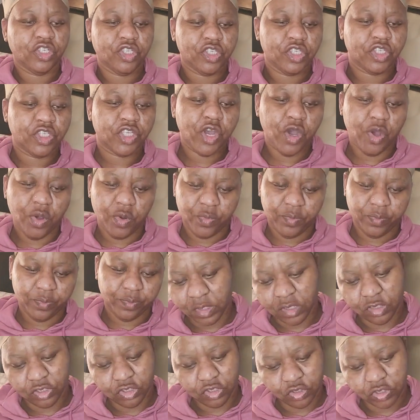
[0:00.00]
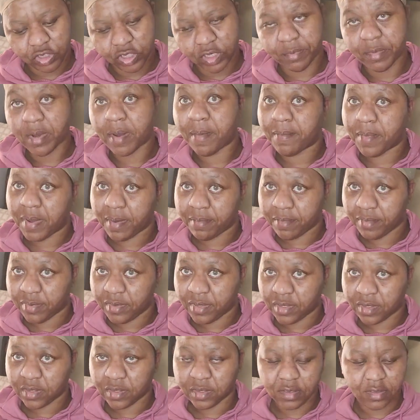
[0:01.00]
So, told you about my
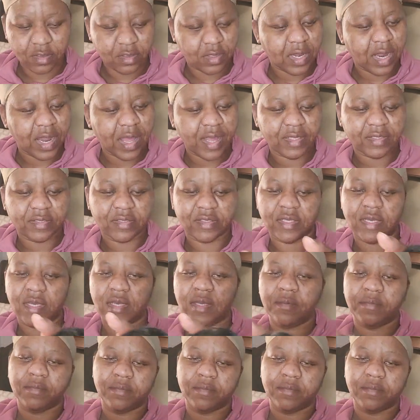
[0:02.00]
book last time.